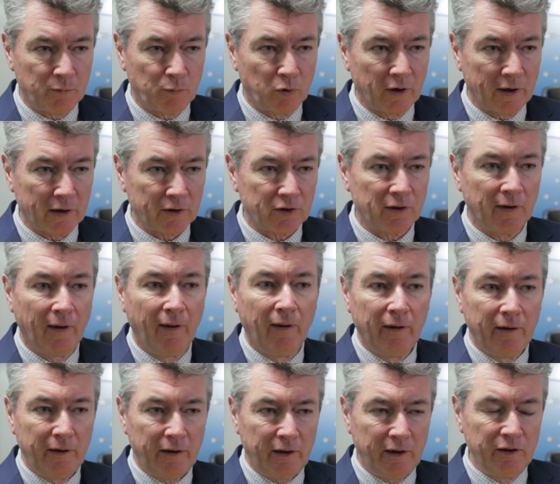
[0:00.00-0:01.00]
products
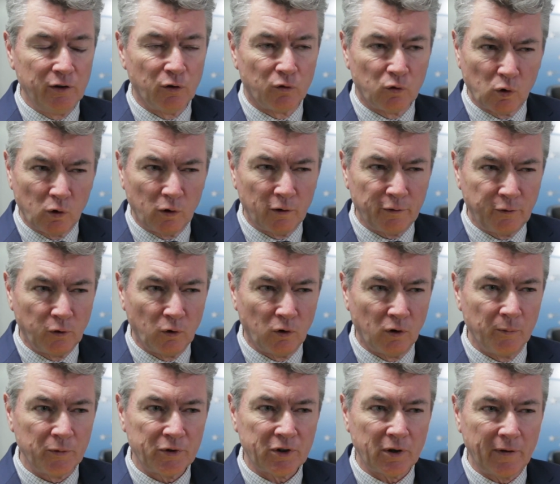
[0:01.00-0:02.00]
in a raw
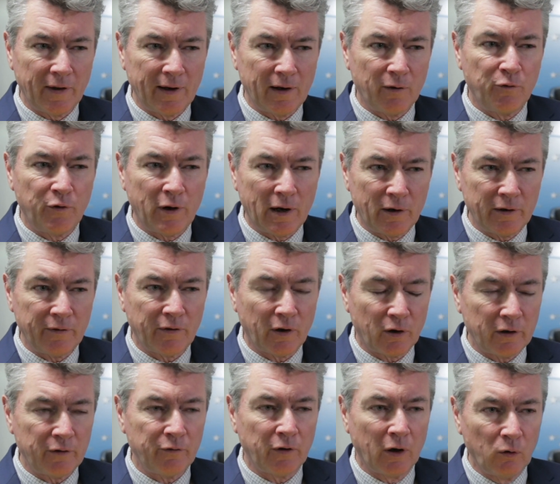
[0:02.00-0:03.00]
form, so they are very,
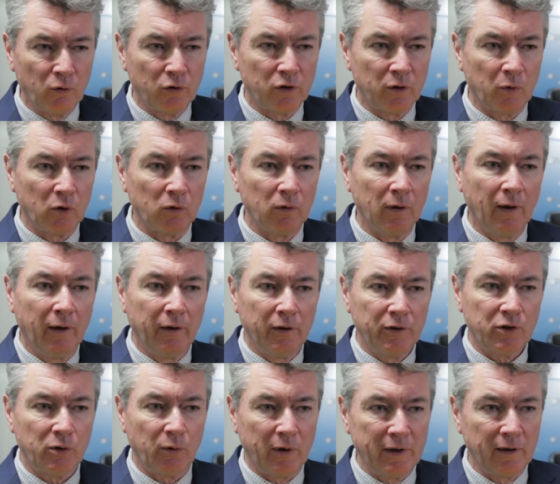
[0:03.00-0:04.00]
very vulnerable
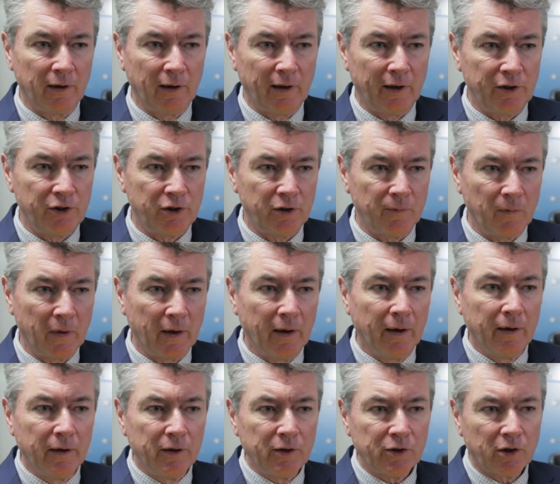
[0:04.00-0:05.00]
to inhalation.
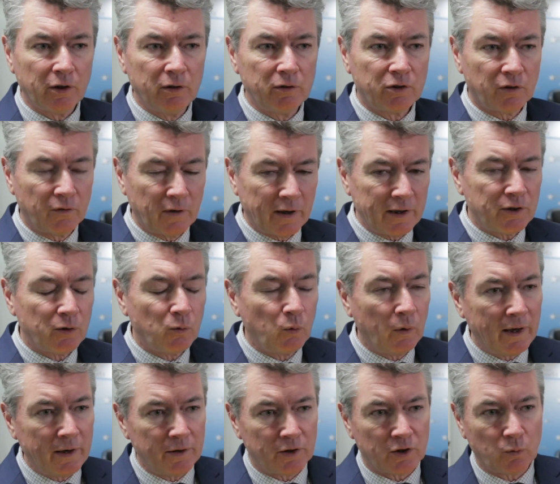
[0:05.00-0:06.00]
So to raise
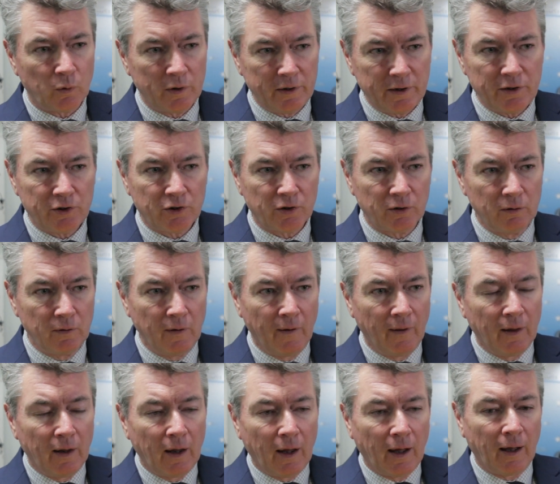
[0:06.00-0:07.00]
awareness, we need to
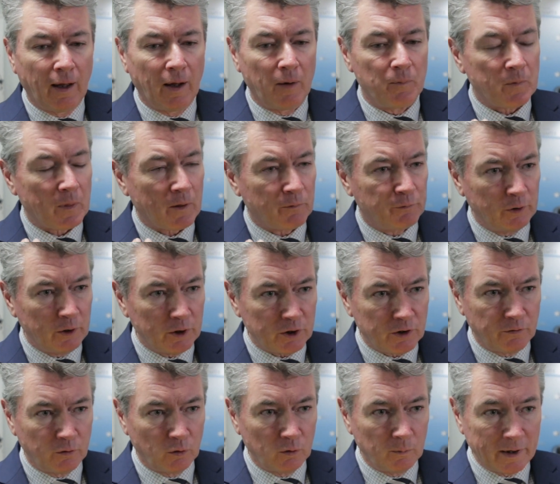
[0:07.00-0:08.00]

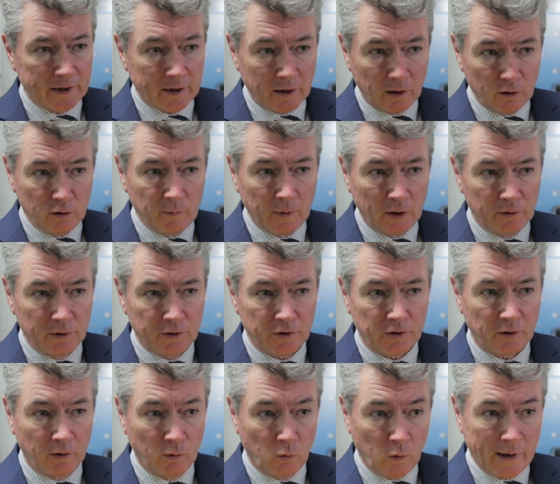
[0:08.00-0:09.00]
first of all make
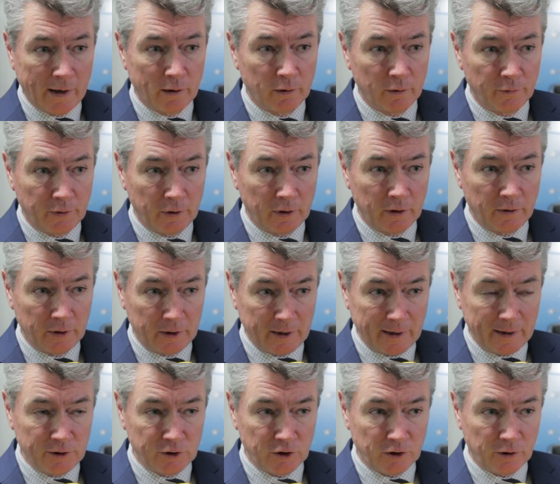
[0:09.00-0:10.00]
homeowners aware of the
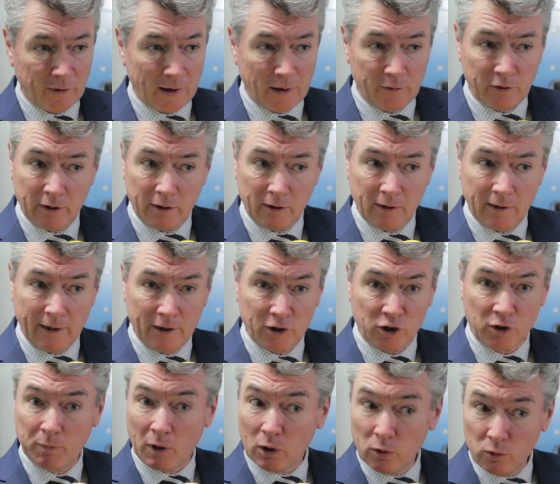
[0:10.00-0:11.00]
dangers of having
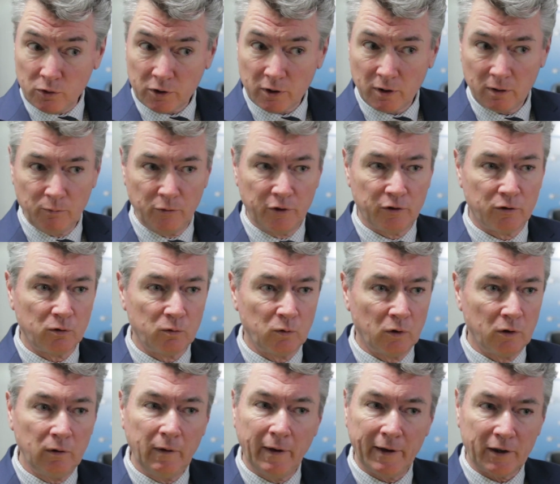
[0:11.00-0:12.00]
exposed mineral
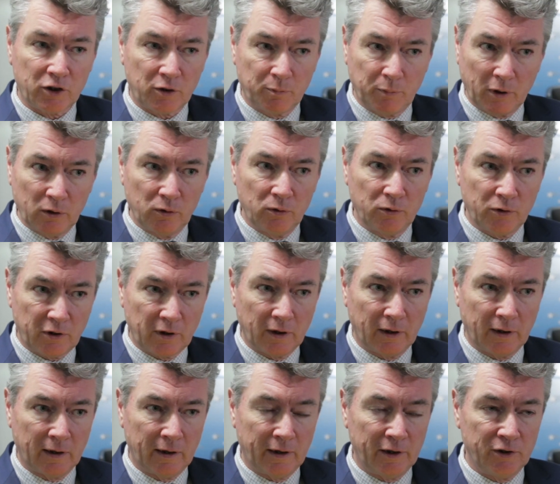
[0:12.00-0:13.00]
wool, exposed
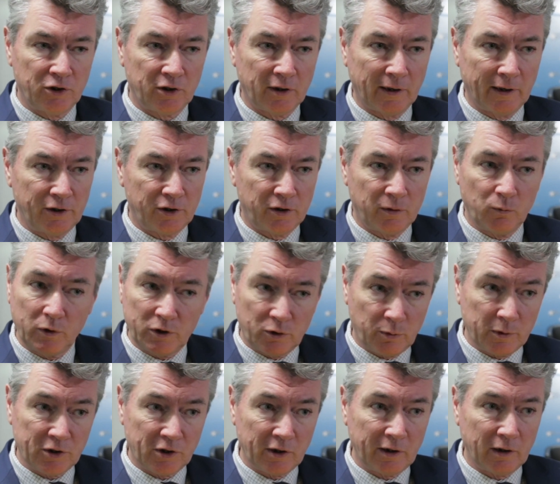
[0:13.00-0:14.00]
insulation, which
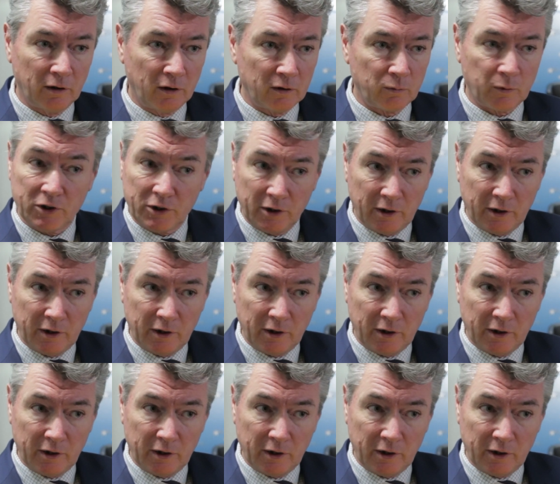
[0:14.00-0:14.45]
we see a lot. We